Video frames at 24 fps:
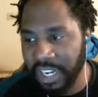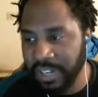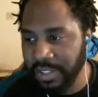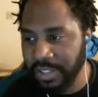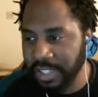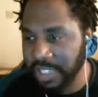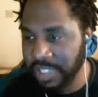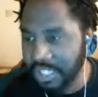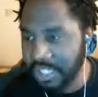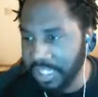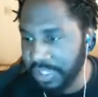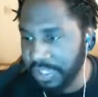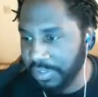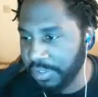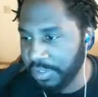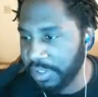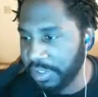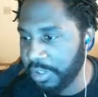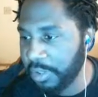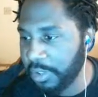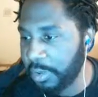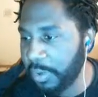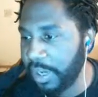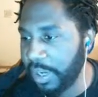out the team
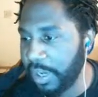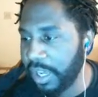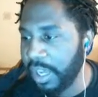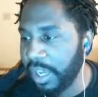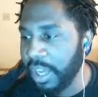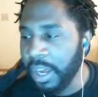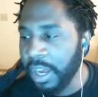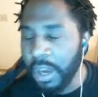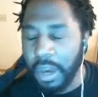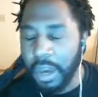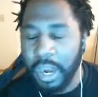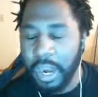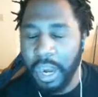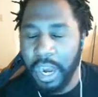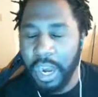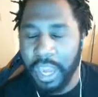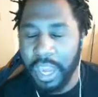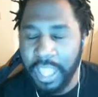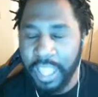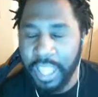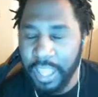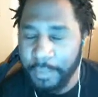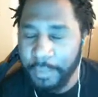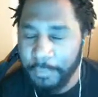real quick. Uh,
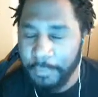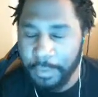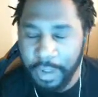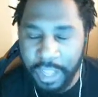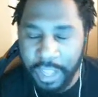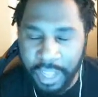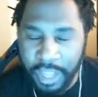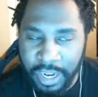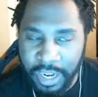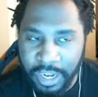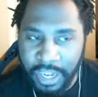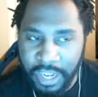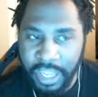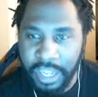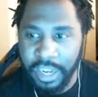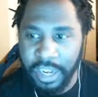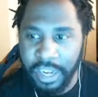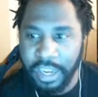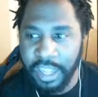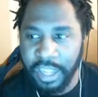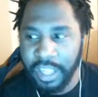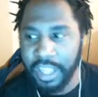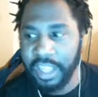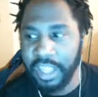keep forgetting that
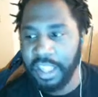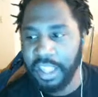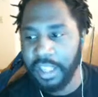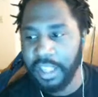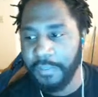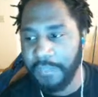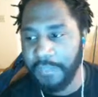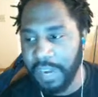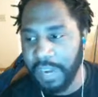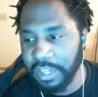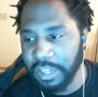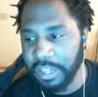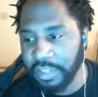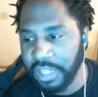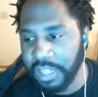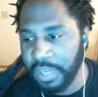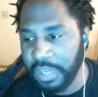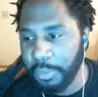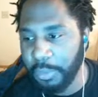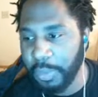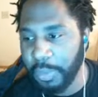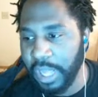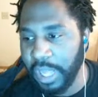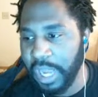Nikki's a fire
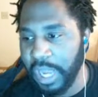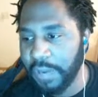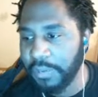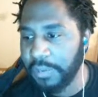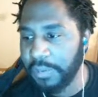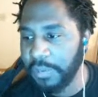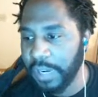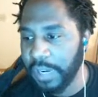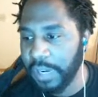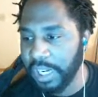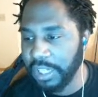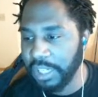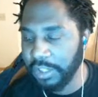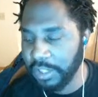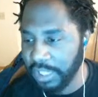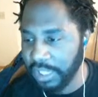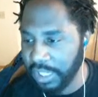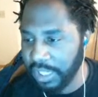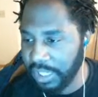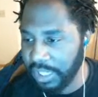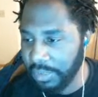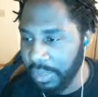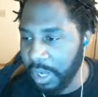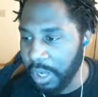type and we have a fire
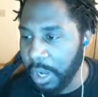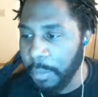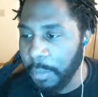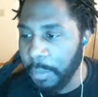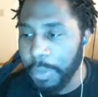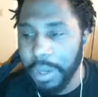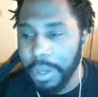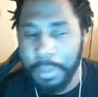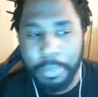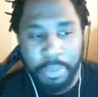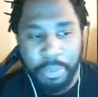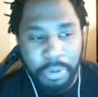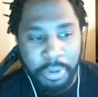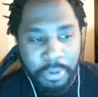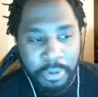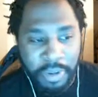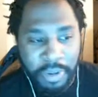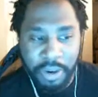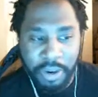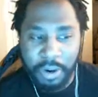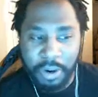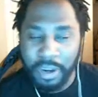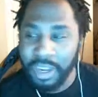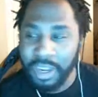type. But
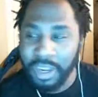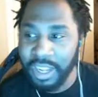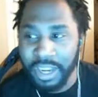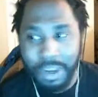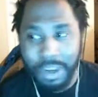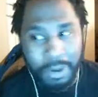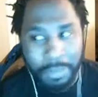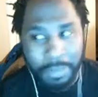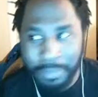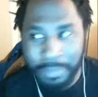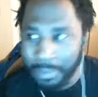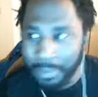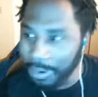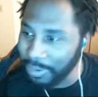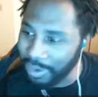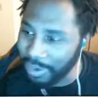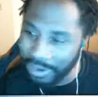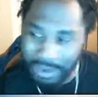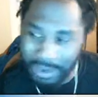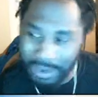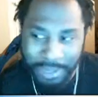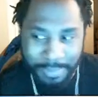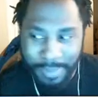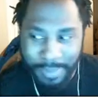Bruno, good old
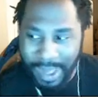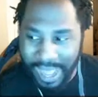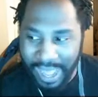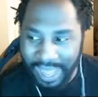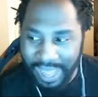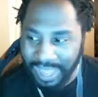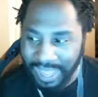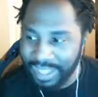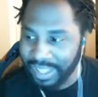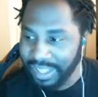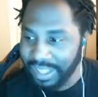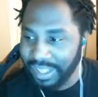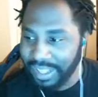Bruno is back.